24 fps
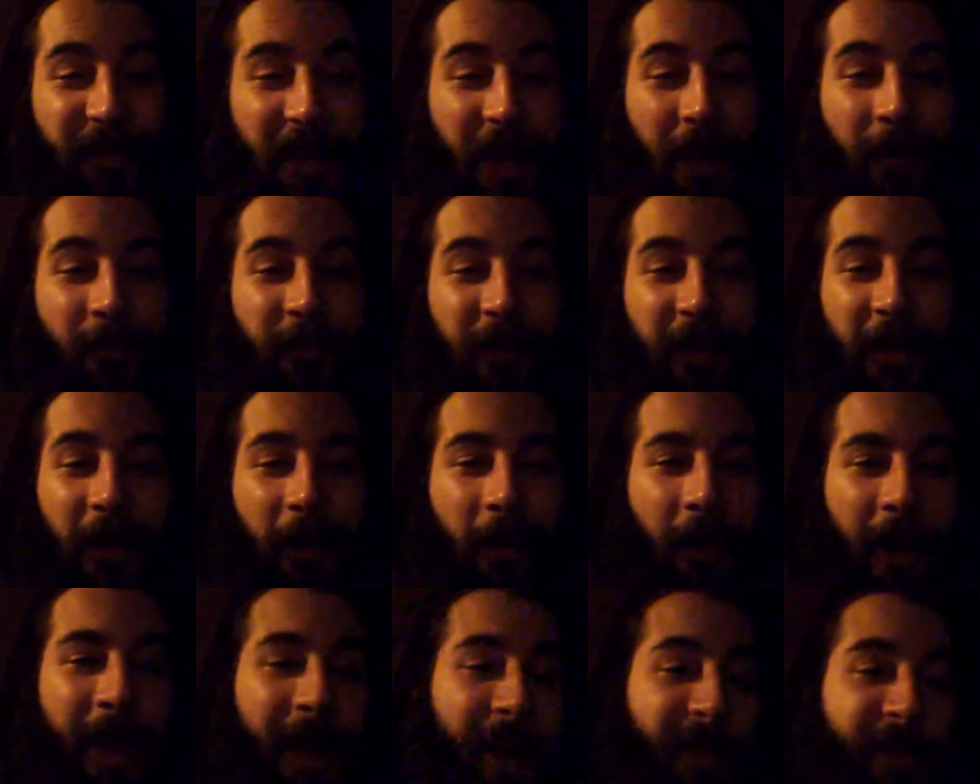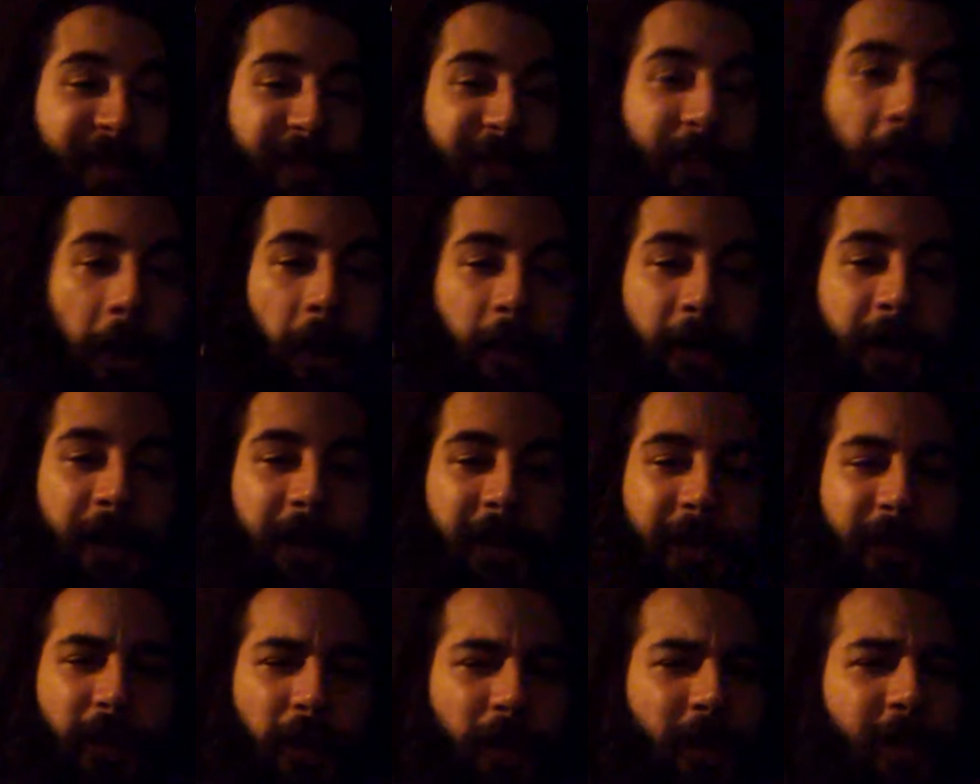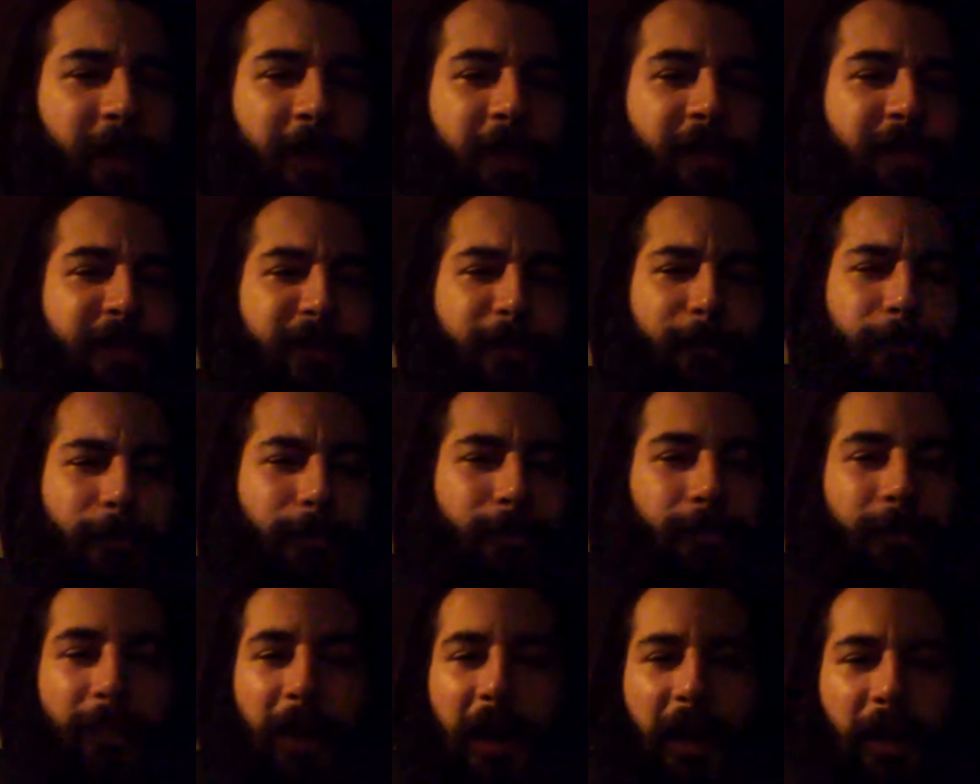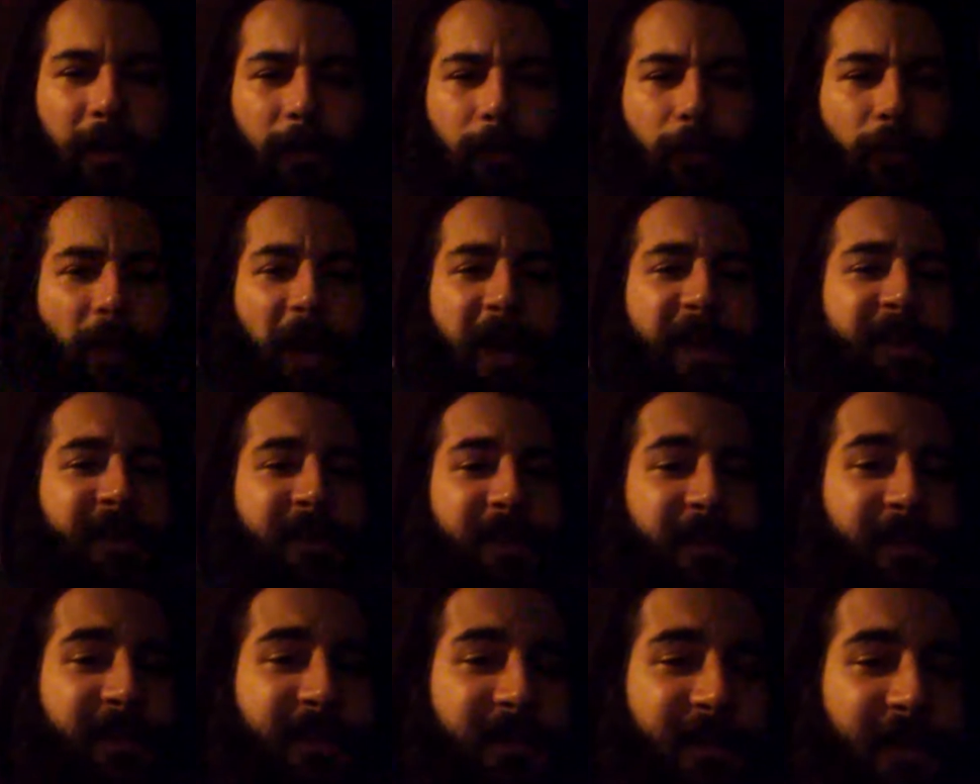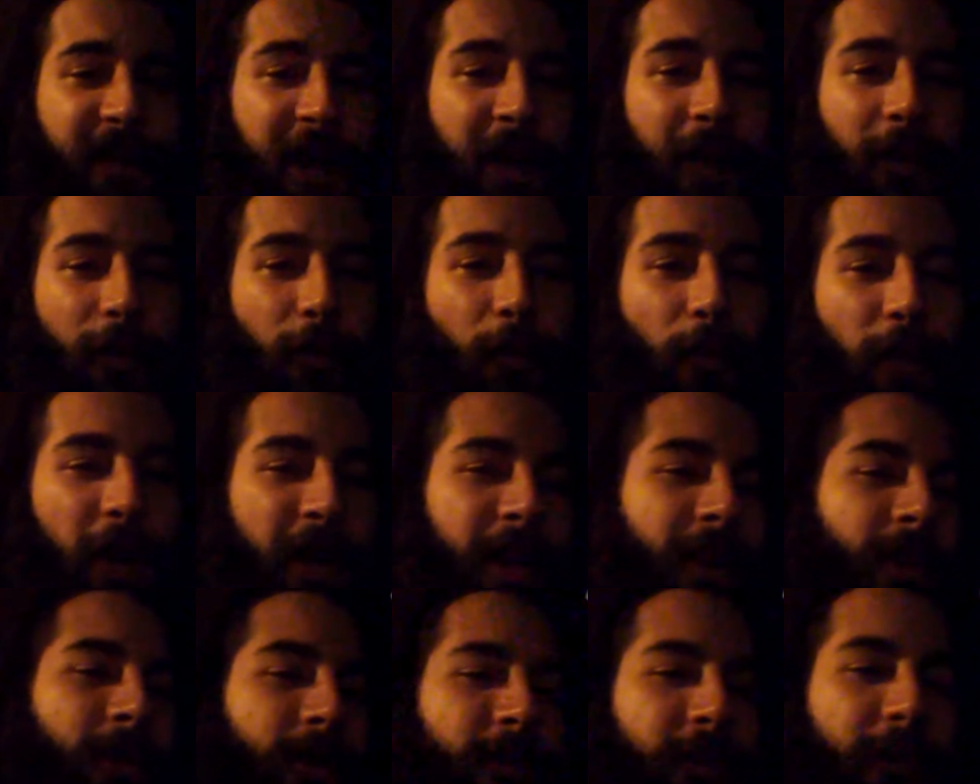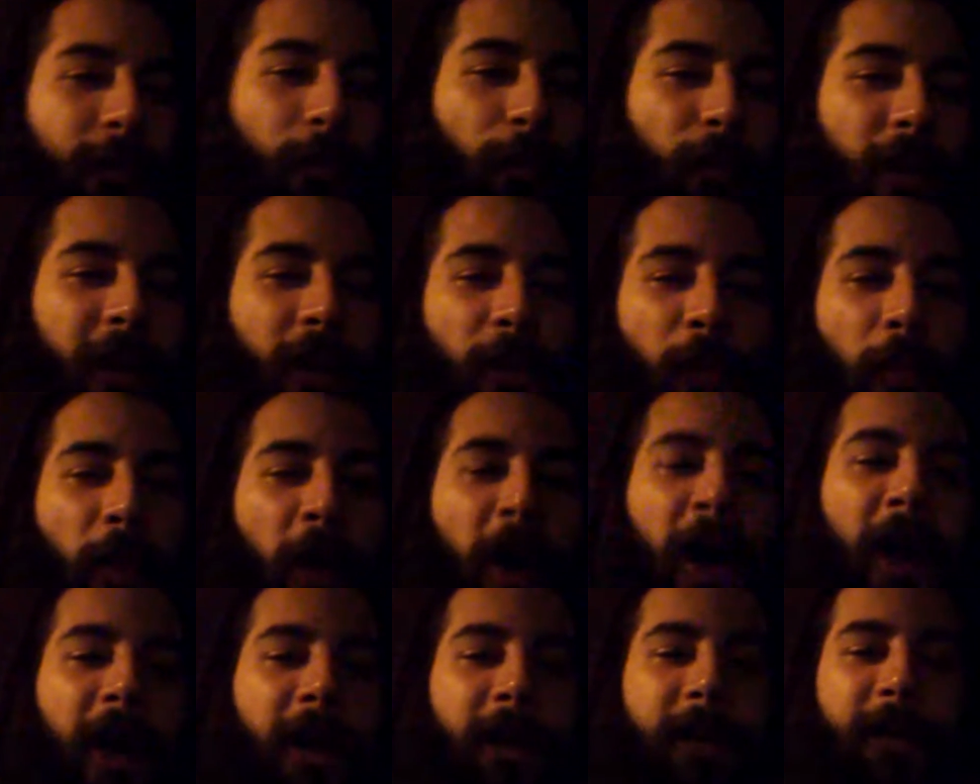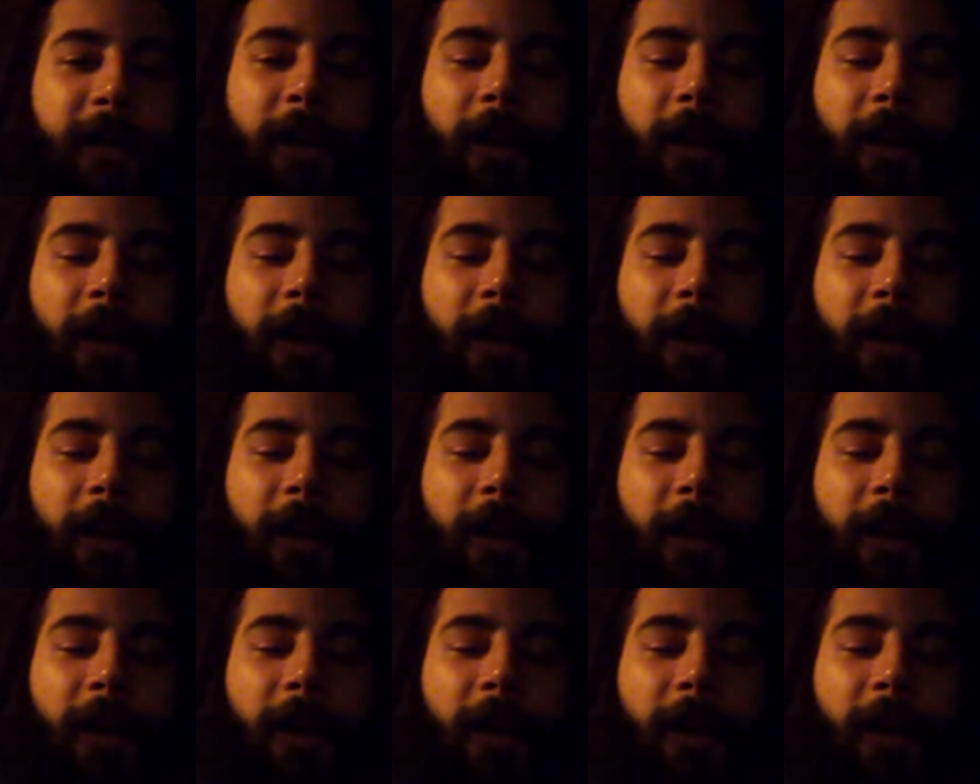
Hey, it's turkey. Turkey isn't racist. I don't. What do you want?